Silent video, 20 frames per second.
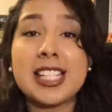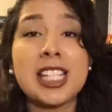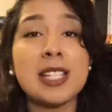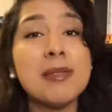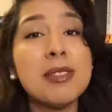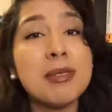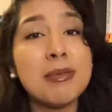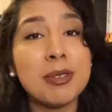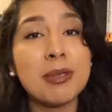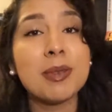Some
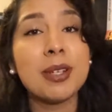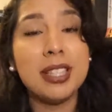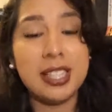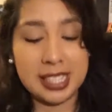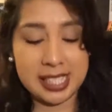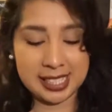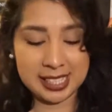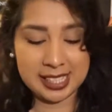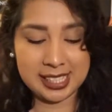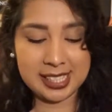of them were really
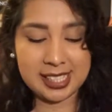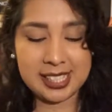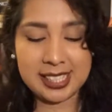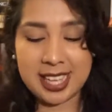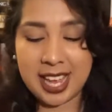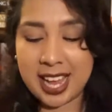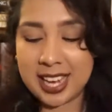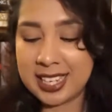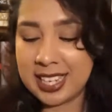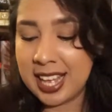easy to
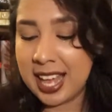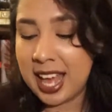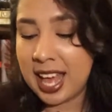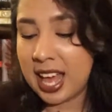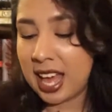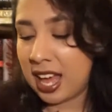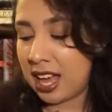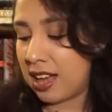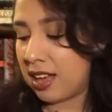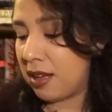decide,
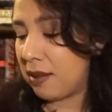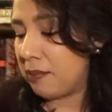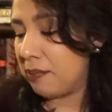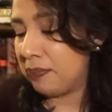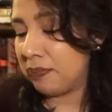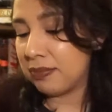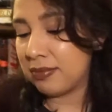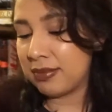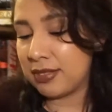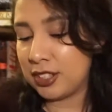
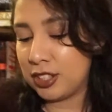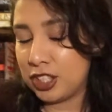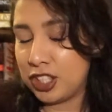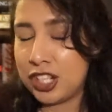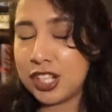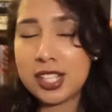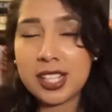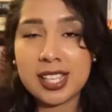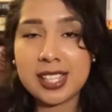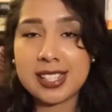
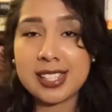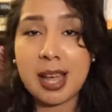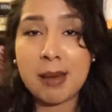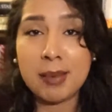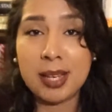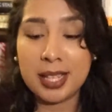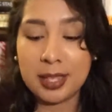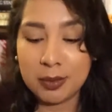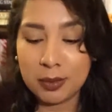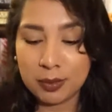just because, I
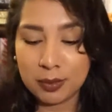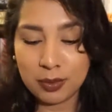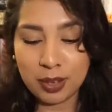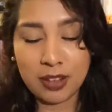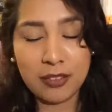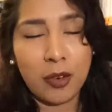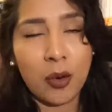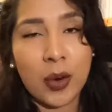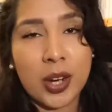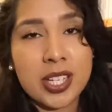mean,
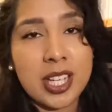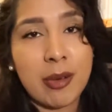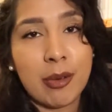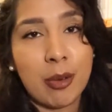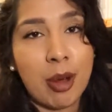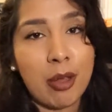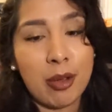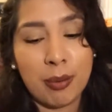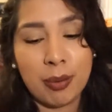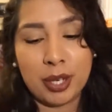of course I would
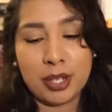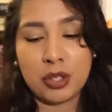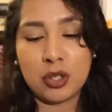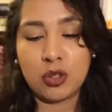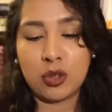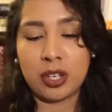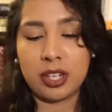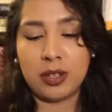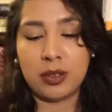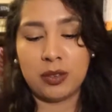rather punch
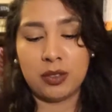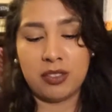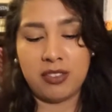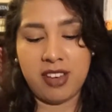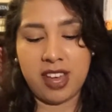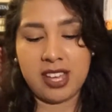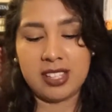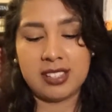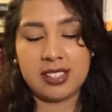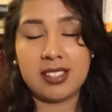Draco in the
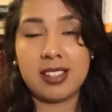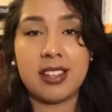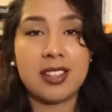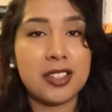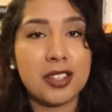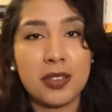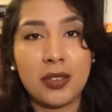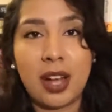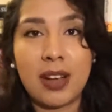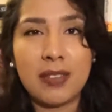face than
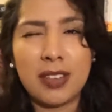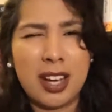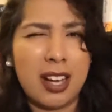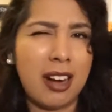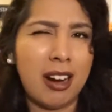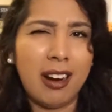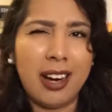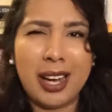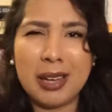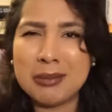survive the
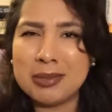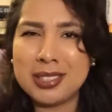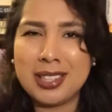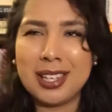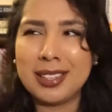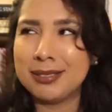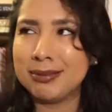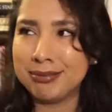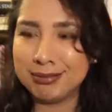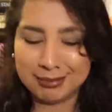Hunger Games.
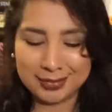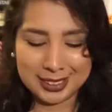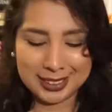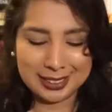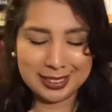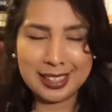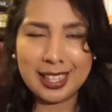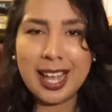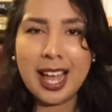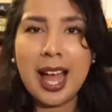Like,
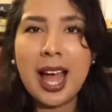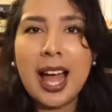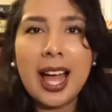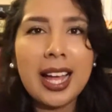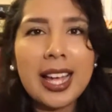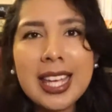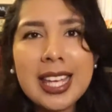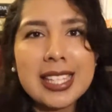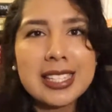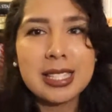
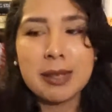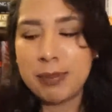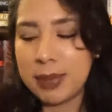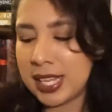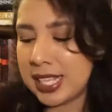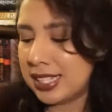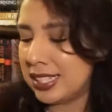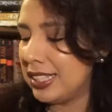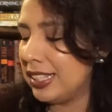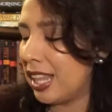easy
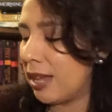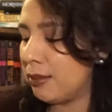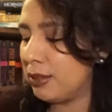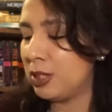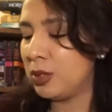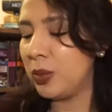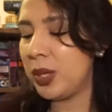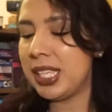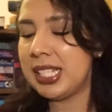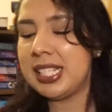peasy lemon
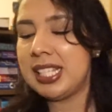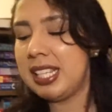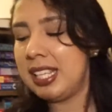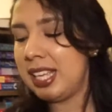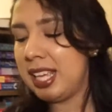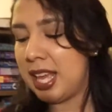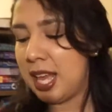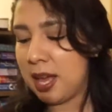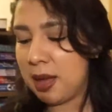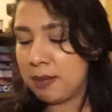squeezy.
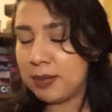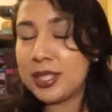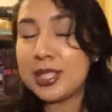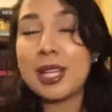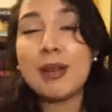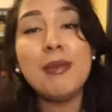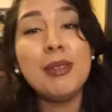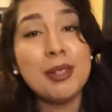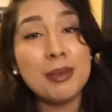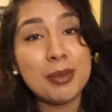But
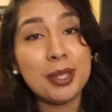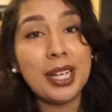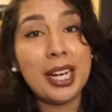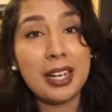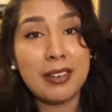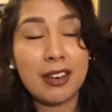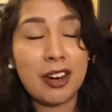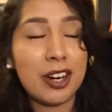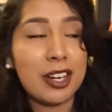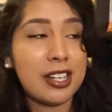some of them were
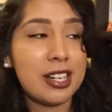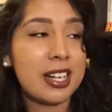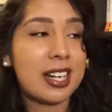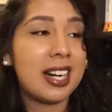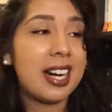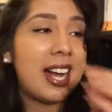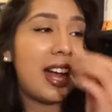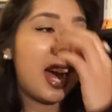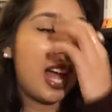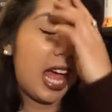kind of
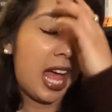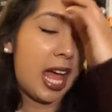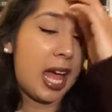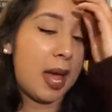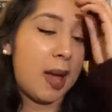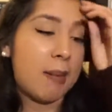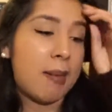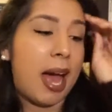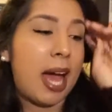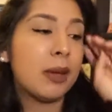harder.
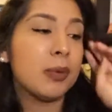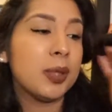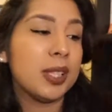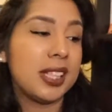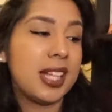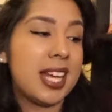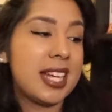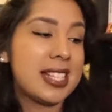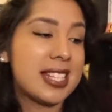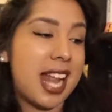I
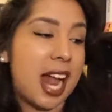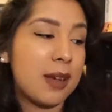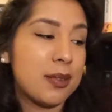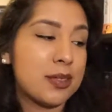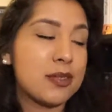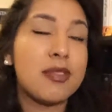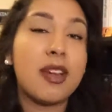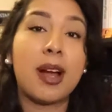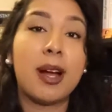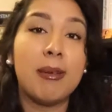realized I
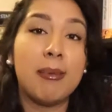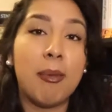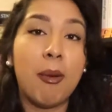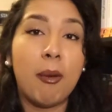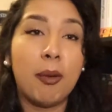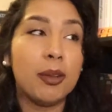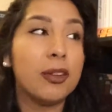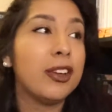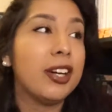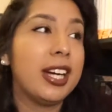was very
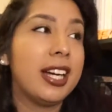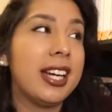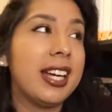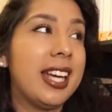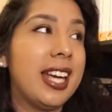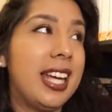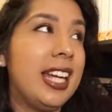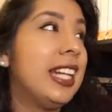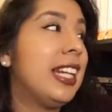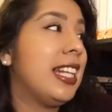polarizing
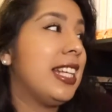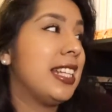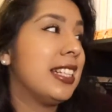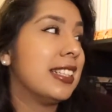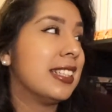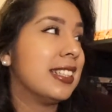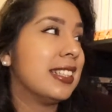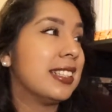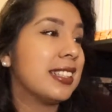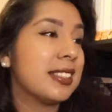in
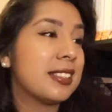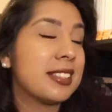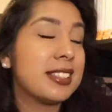these.